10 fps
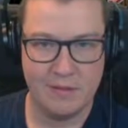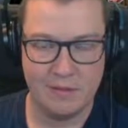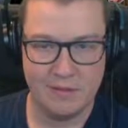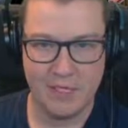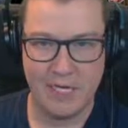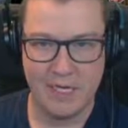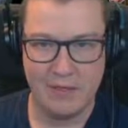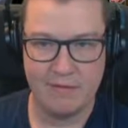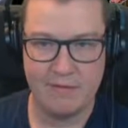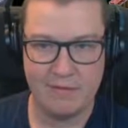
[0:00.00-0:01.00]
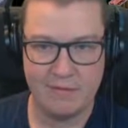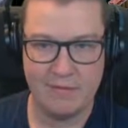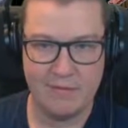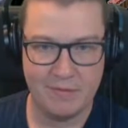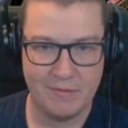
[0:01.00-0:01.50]
Okay.
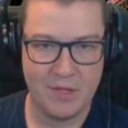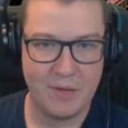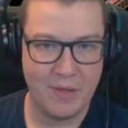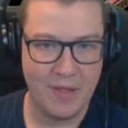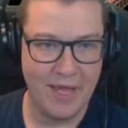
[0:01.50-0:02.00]
Another one